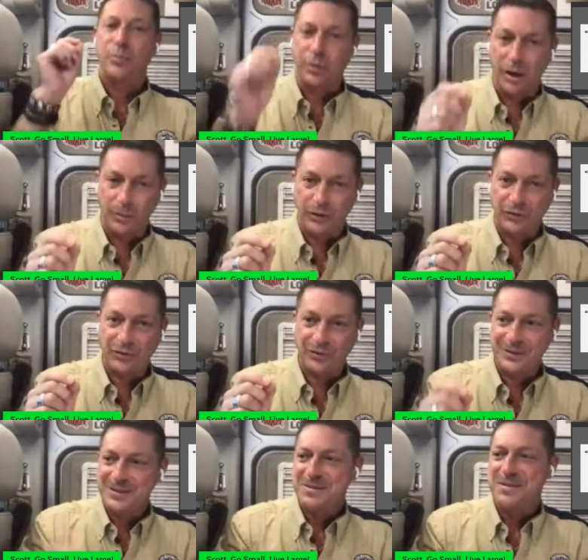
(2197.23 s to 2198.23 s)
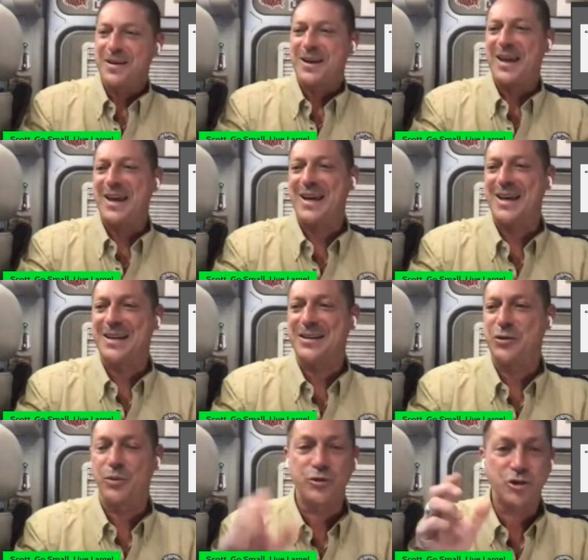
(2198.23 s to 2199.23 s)
promise,
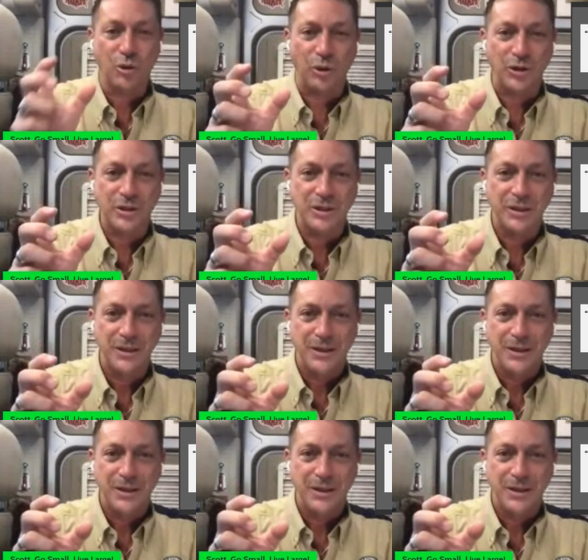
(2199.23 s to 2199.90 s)
and do them short.